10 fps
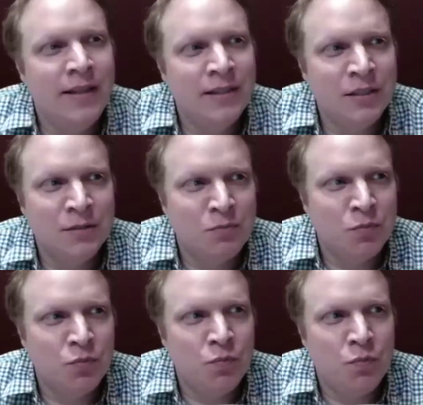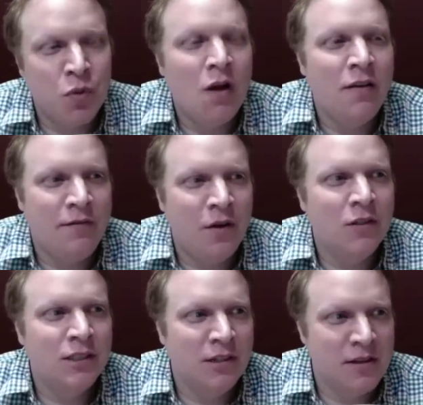this is probably
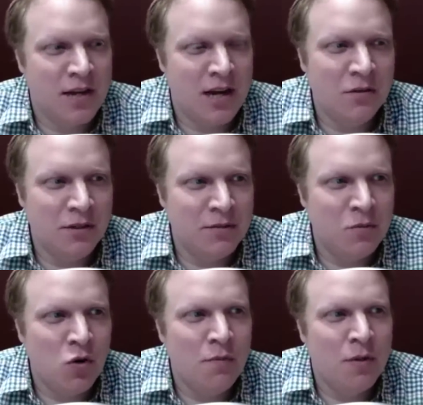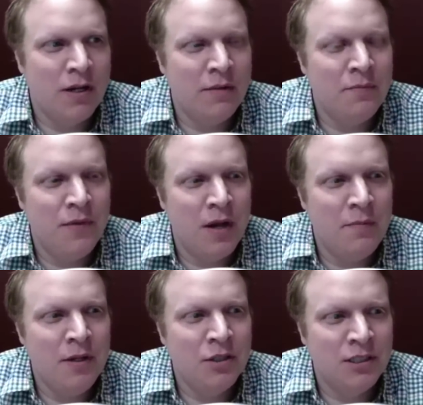falls under the colorist more, but
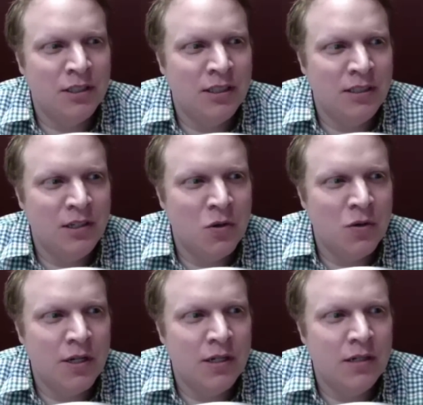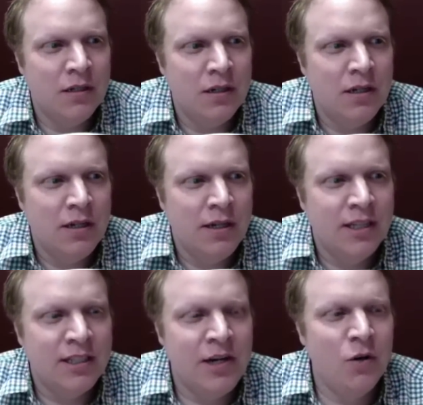I'm interested in knowing,
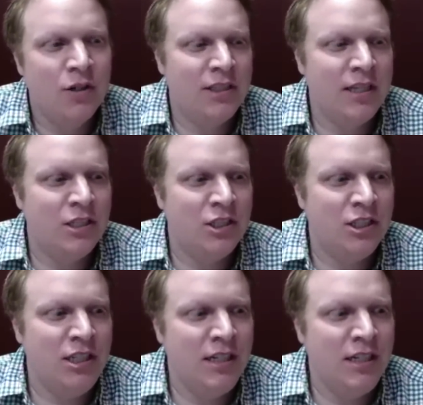because I noticed that she